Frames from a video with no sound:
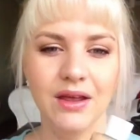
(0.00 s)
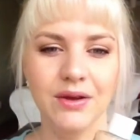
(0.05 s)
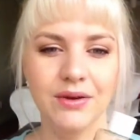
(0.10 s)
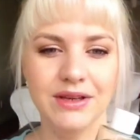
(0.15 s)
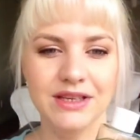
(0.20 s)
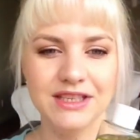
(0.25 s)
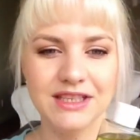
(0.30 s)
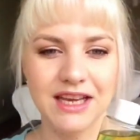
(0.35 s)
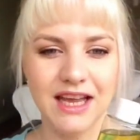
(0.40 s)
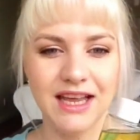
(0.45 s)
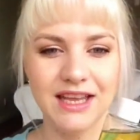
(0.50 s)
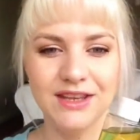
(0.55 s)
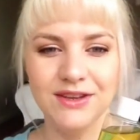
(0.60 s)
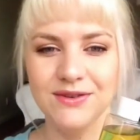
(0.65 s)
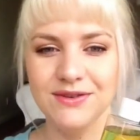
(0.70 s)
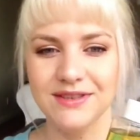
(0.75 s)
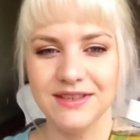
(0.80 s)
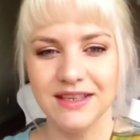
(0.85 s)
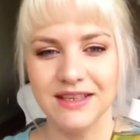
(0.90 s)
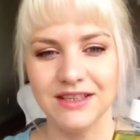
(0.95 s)
which I
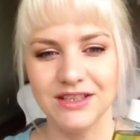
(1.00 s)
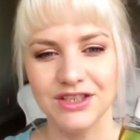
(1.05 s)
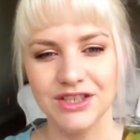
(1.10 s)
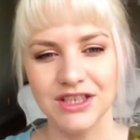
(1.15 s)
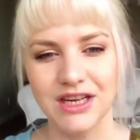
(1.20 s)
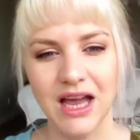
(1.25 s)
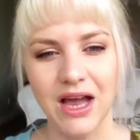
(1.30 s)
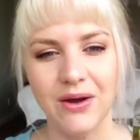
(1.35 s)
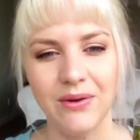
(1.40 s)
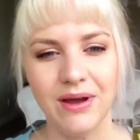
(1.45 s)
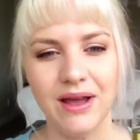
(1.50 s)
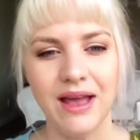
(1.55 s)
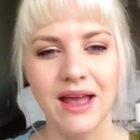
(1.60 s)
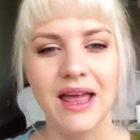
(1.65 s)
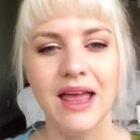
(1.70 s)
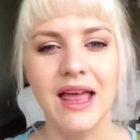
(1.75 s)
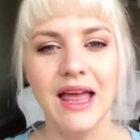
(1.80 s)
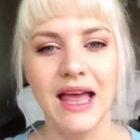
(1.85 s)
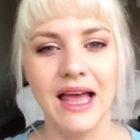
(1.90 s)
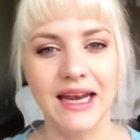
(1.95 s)
use in the shower.
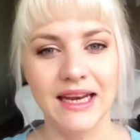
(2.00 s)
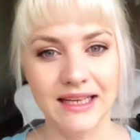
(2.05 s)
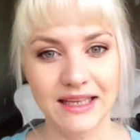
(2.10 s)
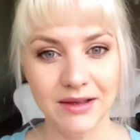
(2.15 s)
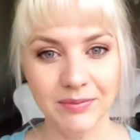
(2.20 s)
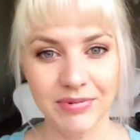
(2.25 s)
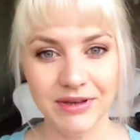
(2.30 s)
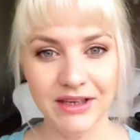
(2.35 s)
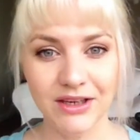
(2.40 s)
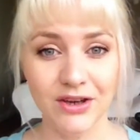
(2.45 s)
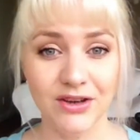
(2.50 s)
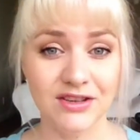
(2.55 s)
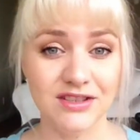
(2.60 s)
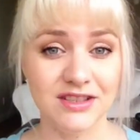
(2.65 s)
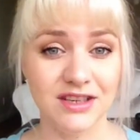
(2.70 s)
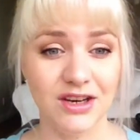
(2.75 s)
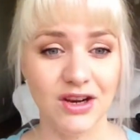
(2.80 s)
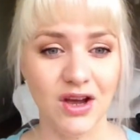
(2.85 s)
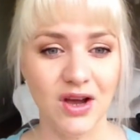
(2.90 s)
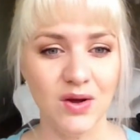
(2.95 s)
A little bit
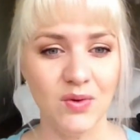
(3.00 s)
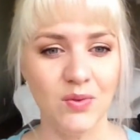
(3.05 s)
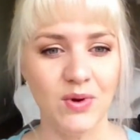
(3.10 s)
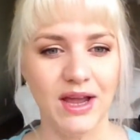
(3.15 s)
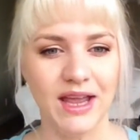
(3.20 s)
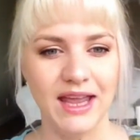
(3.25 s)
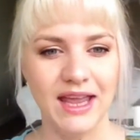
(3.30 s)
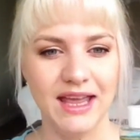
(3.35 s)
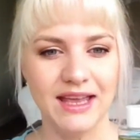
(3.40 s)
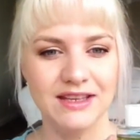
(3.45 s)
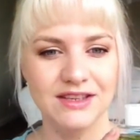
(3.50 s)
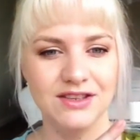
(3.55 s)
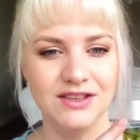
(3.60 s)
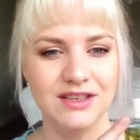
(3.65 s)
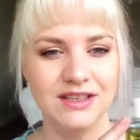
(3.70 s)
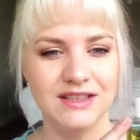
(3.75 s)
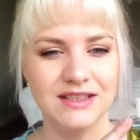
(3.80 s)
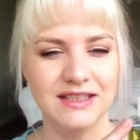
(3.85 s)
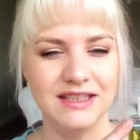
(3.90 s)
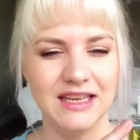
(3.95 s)
goes a long way. As you
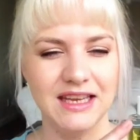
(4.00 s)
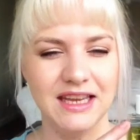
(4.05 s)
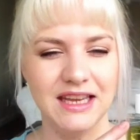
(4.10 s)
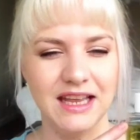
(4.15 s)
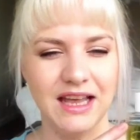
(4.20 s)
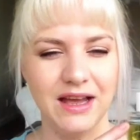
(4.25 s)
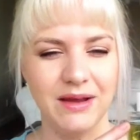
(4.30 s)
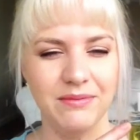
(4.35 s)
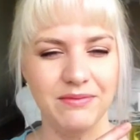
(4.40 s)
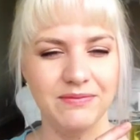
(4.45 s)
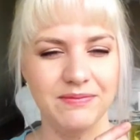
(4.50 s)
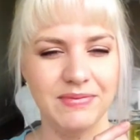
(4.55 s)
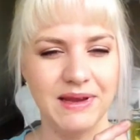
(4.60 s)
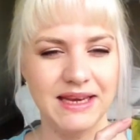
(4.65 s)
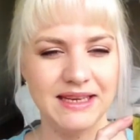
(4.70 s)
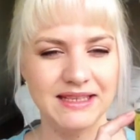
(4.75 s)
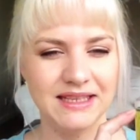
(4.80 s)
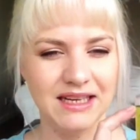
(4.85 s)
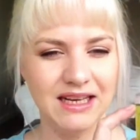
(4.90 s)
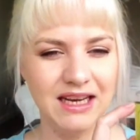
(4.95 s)
can see,
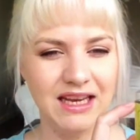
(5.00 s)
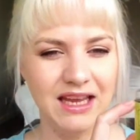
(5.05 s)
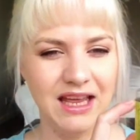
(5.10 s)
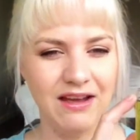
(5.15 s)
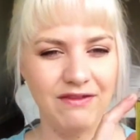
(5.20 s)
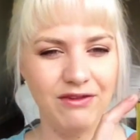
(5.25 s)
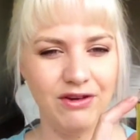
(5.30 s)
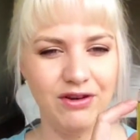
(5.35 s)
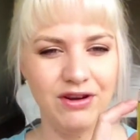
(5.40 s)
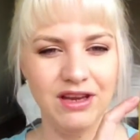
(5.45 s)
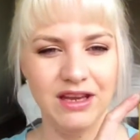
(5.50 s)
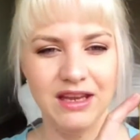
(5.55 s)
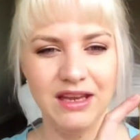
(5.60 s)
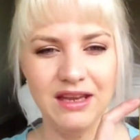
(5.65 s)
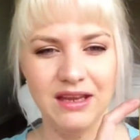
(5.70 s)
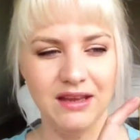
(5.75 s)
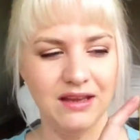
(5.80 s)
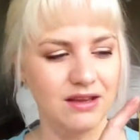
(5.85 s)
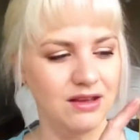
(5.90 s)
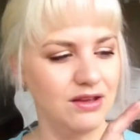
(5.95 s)
basically I've
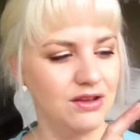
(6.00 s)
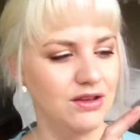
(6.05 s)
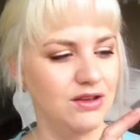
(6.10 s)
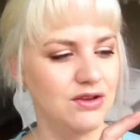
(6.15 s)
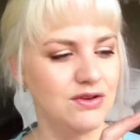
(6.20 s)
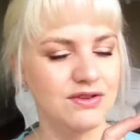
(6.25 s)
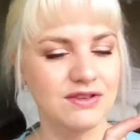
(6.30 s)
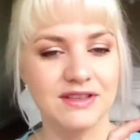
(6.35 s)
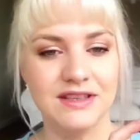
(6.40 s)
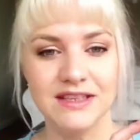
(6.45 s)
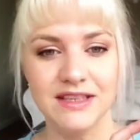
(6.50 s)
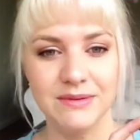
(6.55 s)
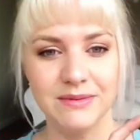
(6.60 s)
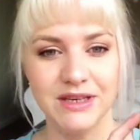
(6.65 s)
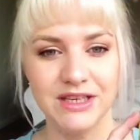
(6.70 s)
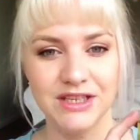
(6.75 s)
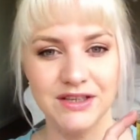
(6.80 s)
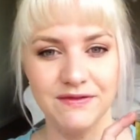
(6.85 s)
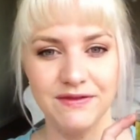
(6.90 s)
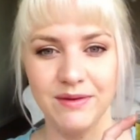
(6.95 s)
only used this
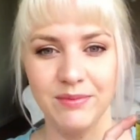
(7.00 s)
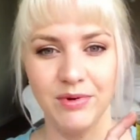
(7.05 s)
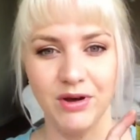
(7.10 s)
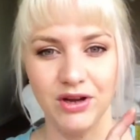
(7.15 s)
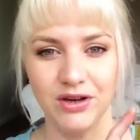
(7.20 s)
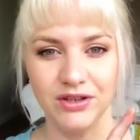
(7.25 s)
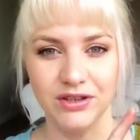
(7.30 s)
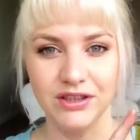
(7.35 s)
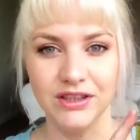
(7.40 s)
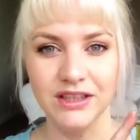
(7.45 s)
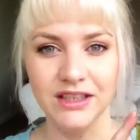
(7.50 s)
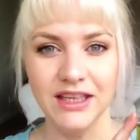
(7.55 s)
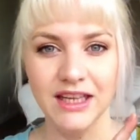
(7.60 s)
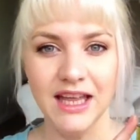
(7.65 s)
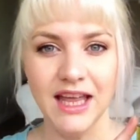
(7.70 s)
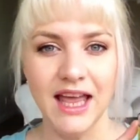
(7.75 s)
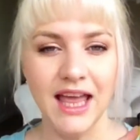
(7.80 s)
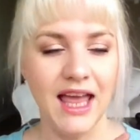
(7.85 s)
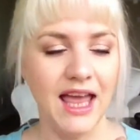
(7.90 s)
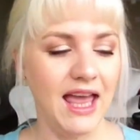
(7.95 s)
much of the bottle,
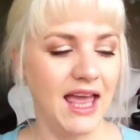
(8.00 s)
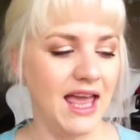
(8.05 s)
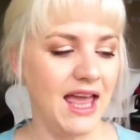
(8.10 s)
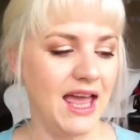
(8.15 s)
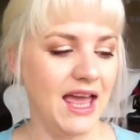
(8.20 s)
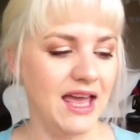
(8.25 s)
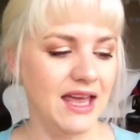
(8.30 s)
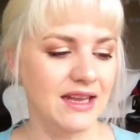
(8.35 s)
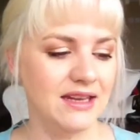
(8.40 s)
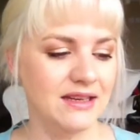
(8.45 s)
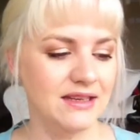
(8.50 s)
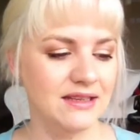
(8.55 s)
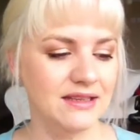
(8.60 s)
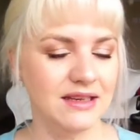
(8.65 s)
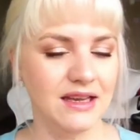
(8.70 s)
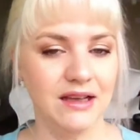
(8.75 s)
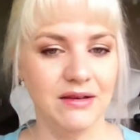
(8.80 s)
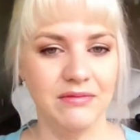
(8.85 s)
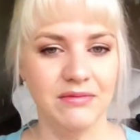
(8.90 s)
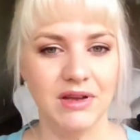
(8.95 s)
and
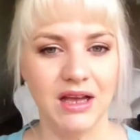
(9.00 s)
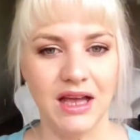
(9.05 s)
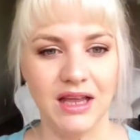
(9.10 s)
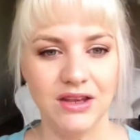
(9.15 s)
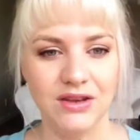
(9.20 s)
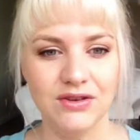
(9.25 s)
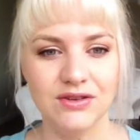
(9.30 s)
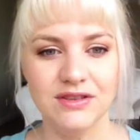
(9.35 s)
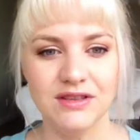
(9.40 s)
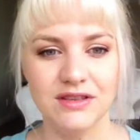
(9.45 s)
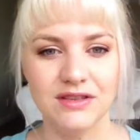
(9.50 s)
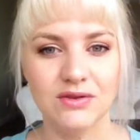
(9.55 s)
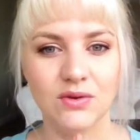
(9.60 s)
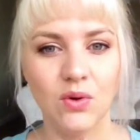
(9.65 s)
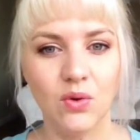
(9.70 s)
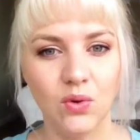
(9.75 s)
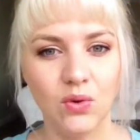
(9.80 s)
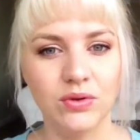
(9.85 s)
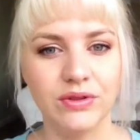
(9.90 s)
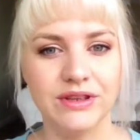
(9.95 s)
I use this
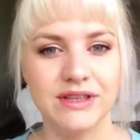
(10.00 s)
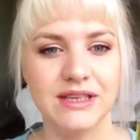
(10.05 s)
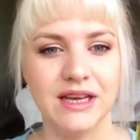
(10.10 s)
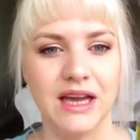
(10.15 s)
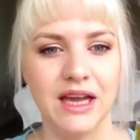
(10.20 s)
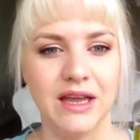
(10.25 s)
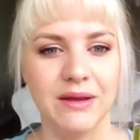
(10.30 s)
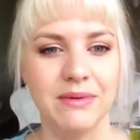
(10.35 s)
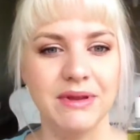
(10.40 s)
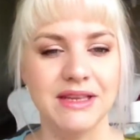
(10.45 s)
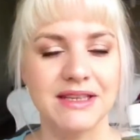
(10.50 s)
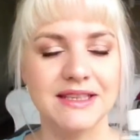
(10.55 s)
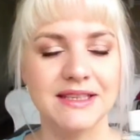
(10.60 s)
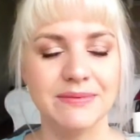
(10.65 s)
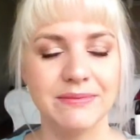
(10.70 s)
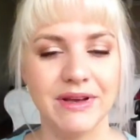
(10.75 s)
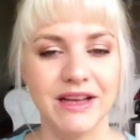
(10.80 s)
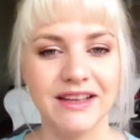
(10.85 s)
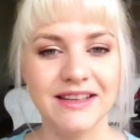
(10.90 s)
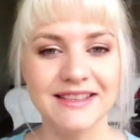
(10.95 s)
all the time. It
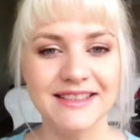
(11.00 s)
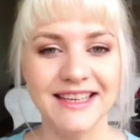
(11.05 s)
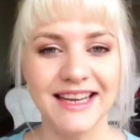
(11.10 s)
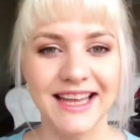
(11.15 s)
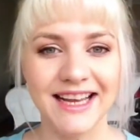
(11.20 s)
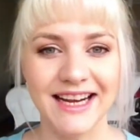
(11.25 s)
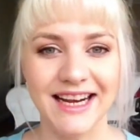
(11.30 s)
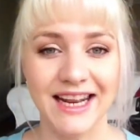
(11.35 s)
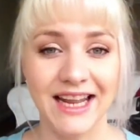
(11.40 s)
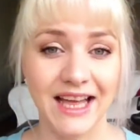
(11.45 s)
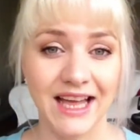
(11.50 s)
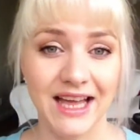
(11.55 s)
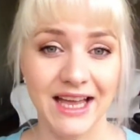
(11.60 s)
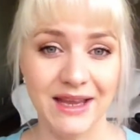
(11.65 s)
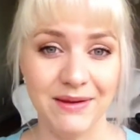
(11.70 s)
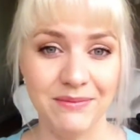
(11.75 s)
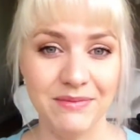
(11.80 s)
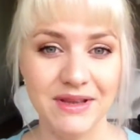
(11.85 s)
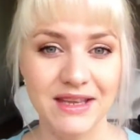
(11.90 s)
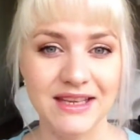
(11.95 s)
smells like
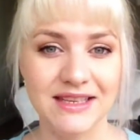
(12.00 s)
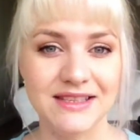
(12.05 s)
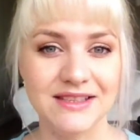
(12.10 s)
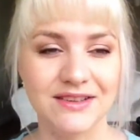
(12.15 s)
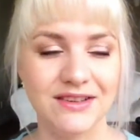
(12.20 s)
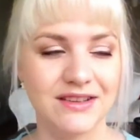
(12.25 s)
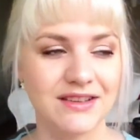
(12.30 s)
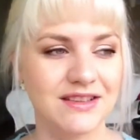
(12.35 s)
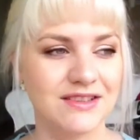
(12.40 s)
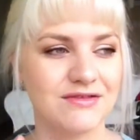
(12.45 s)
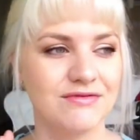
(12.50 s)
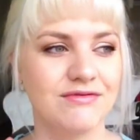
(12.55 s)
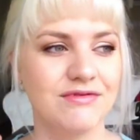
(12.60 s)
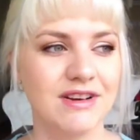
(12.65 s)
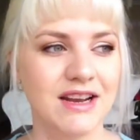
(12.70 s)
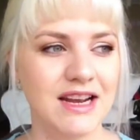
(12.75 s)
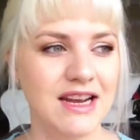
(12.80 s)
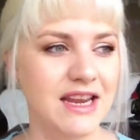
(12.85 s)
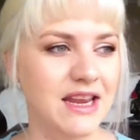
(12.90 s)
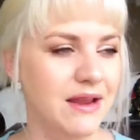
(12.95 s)
lime. It's got this
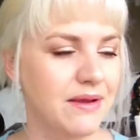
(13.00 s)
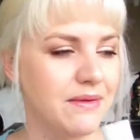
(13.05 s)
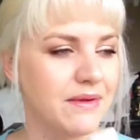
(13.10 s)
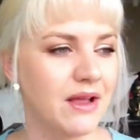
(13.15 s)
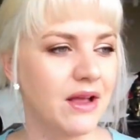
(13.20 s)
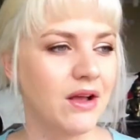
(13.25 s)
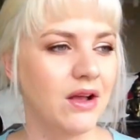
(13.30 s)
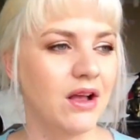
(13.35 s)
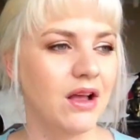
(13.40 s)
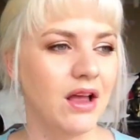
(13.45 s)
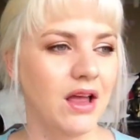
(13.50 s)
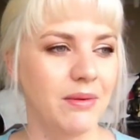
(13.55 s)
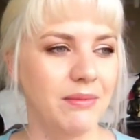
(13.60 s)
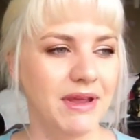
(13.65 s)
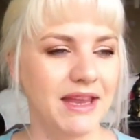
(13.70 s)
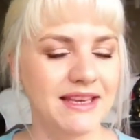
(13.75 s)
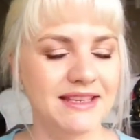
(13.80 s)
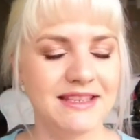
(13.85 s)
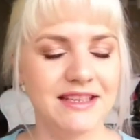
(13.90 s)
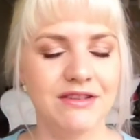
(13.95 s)
really
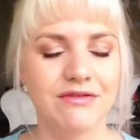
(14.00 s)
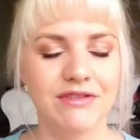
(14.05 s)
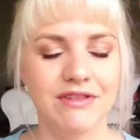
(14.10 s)
amazing,